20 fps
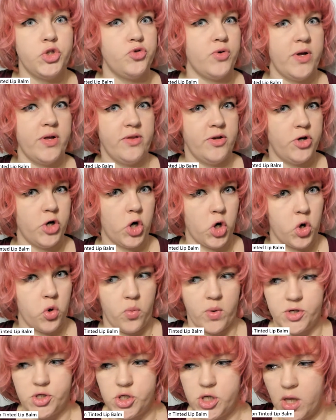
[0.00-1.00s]
try the darker
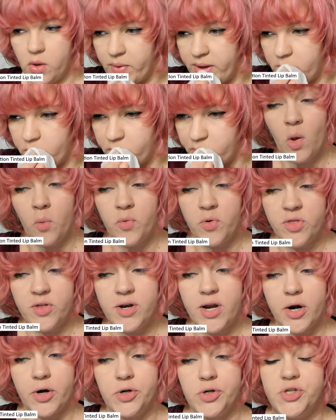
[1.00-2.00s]
one, shall we? With
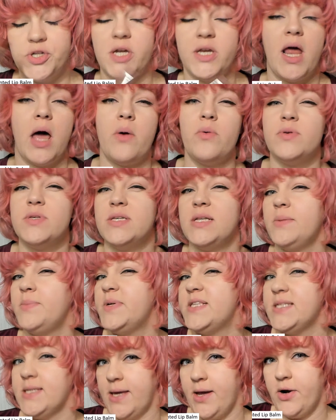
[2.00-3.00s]
the darker shade, I was a little
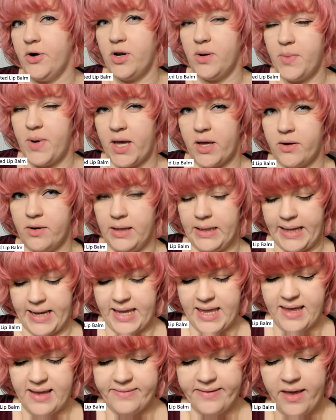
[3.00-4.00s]
bit scared I'm not gonna
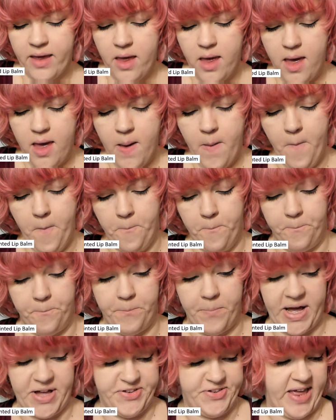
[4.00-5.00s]
like it.
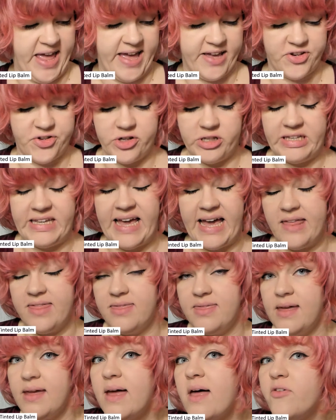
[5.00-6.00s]
But actually, I
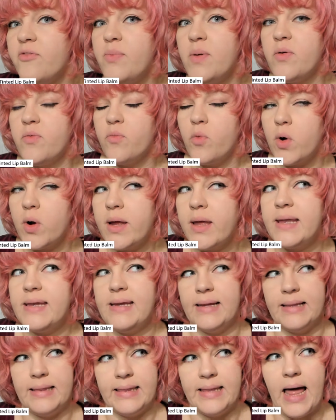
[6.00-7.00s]
think I've been wearing
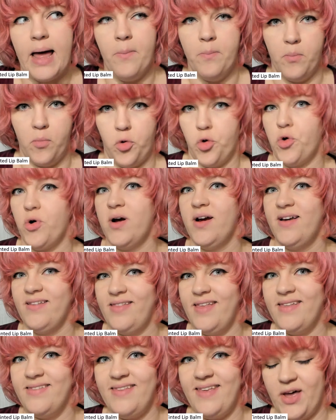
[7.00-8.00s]
it a lot more
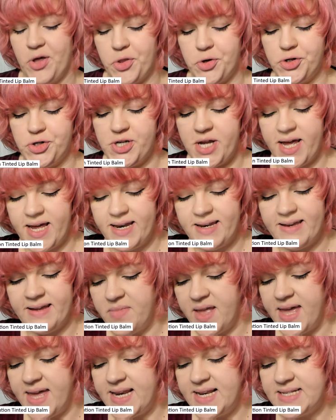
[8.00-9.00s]
than the other shade.
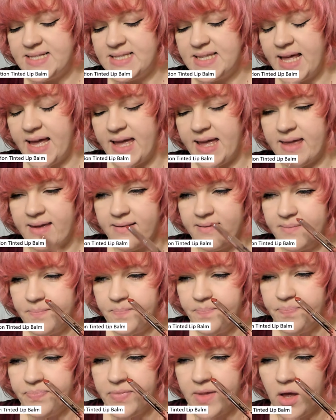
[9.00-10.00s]
It is like
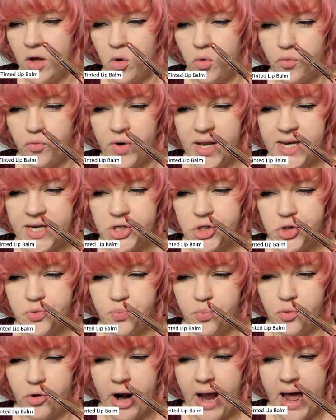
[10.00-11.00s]
a reddish
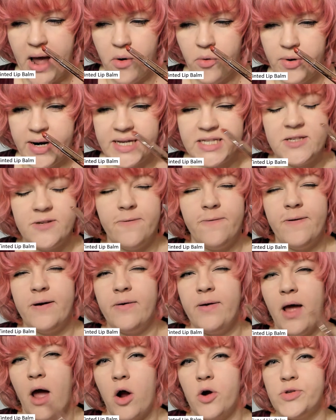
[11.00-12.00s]
brown. It's
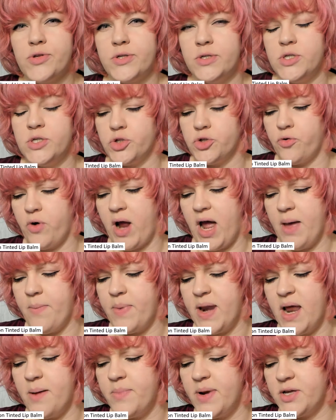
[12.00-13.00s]
very hard to describe,
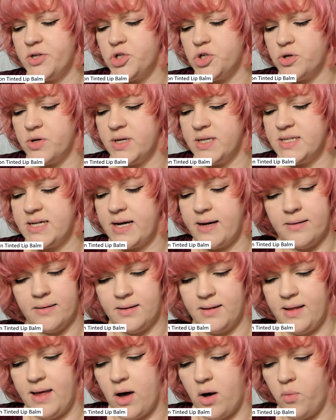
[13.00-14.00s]
and I'm not sure
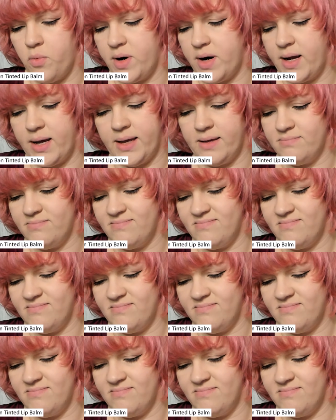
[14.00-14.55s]
entirely how would I